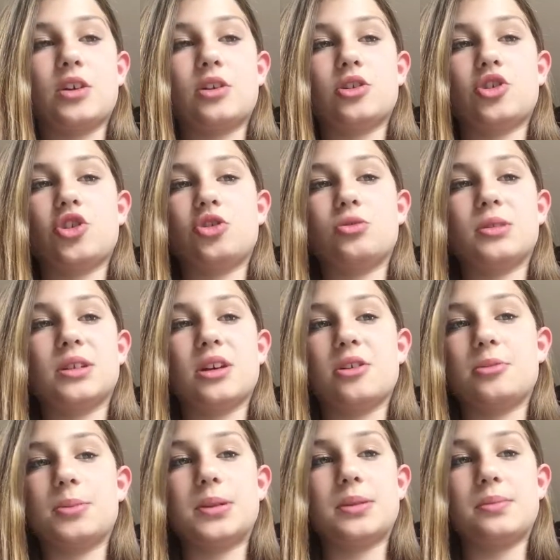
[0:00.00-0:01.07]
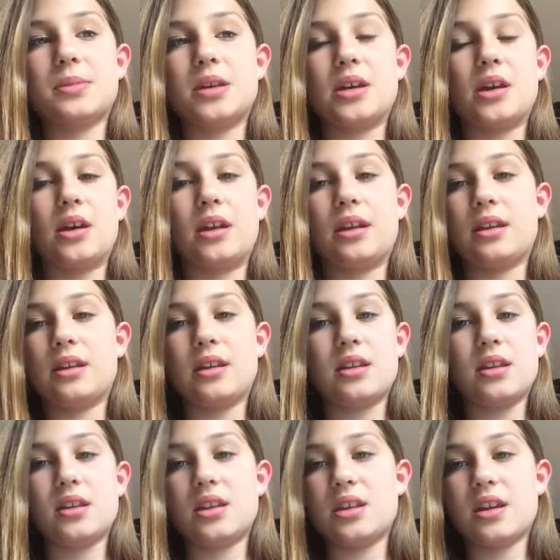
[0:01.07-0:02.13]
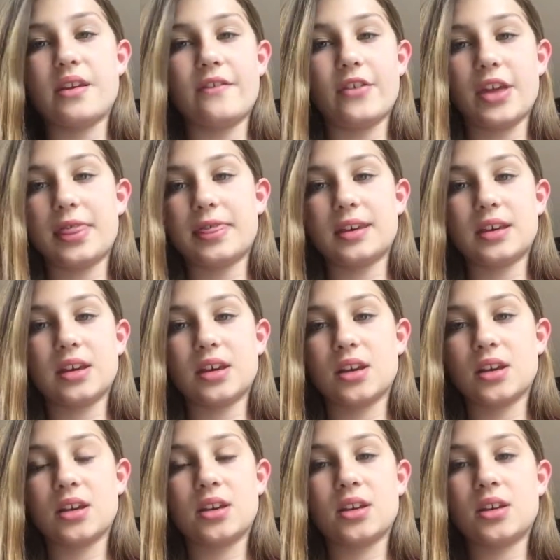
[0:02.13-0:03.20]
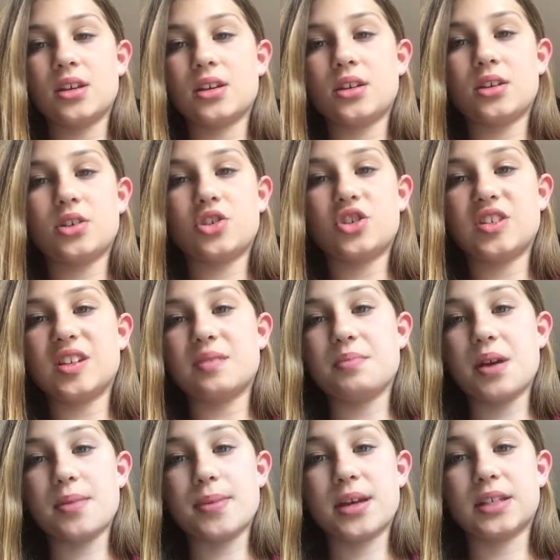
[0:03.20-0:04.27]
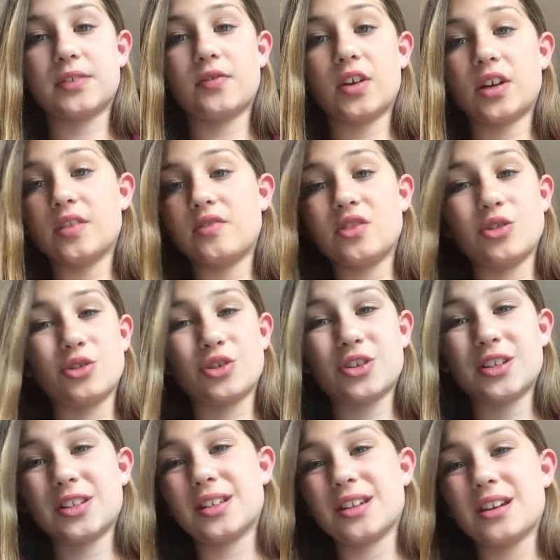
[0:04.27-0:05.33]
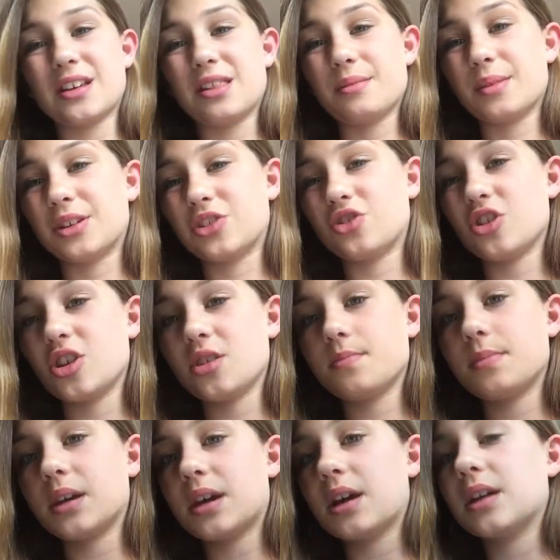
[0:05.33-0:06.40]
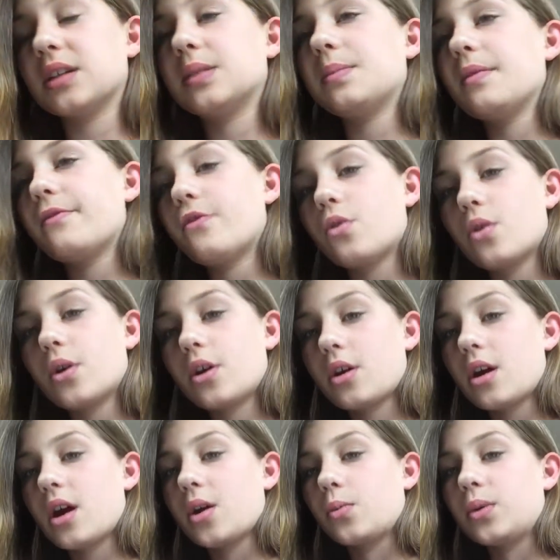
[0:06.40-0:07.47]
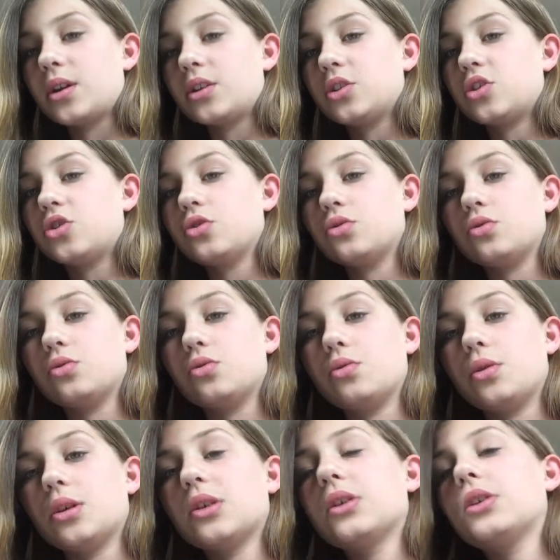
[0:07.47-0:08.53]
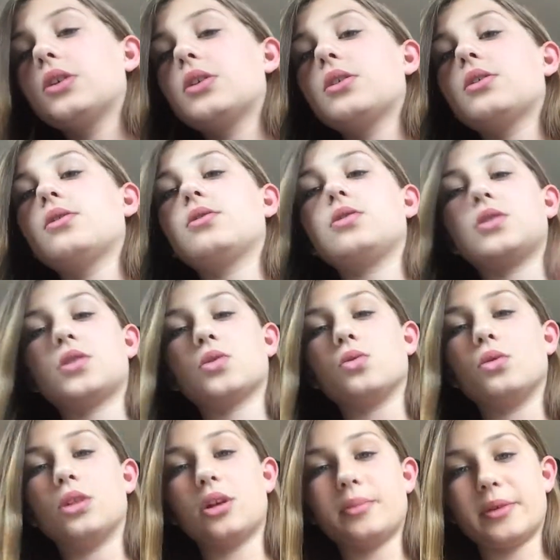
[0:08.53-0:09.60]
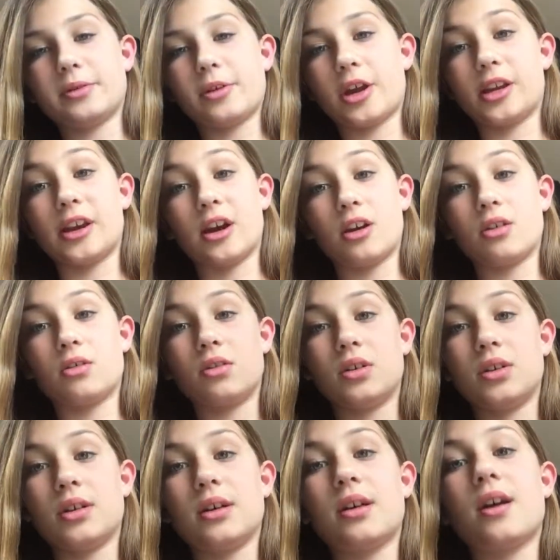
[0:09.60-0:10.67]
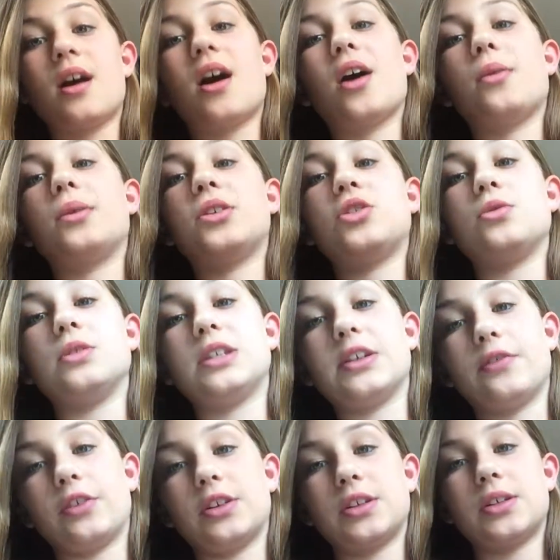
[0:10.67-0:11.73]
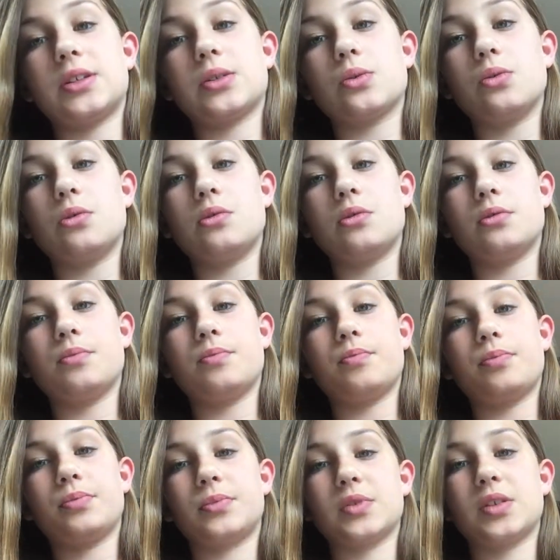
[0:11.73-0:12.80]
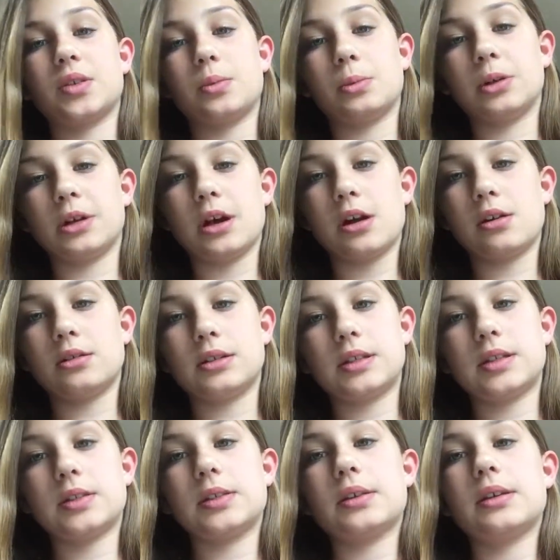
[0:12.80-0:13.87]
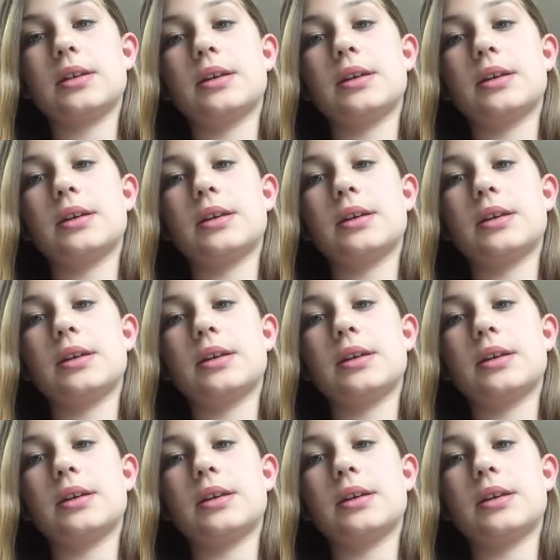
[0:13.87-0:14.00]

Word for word: she always helps me on in everything. She's like my best friend. I've known her since like elementary because before I went to the school I'm in right now, I went to a different school somewhere else.